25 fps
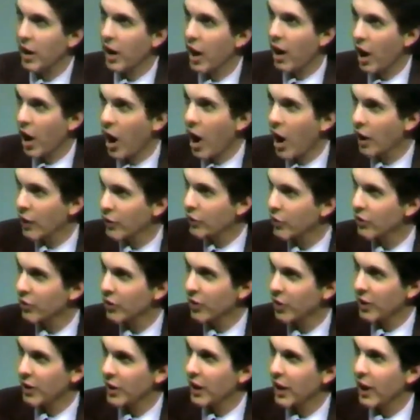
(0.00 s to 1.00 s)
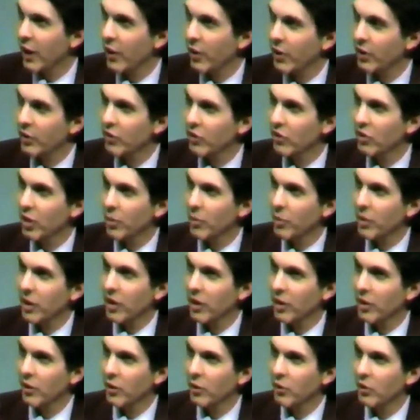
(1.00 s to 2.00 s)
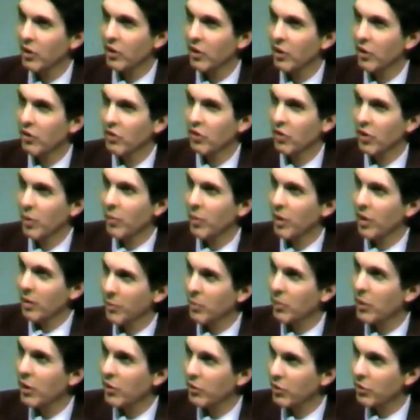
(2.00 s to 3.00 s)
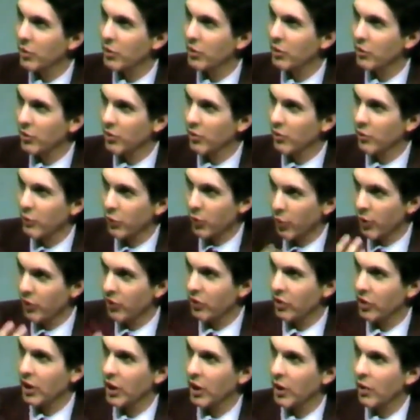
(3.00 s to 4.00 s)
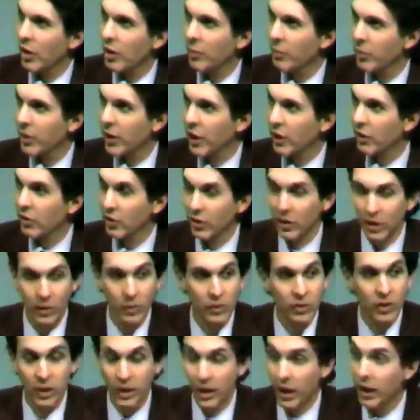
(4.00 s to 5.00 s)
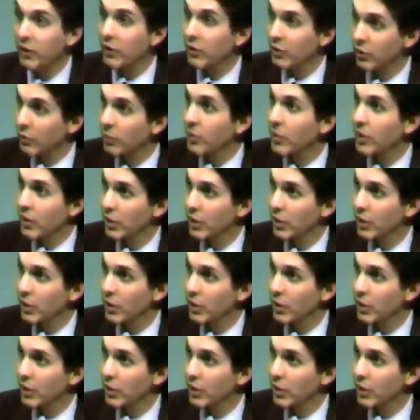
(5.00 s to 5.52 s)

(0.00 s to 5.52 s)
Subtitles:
oxygen and air in the stomach, and using the stomach muscles, forcing air up and actually using that to speak.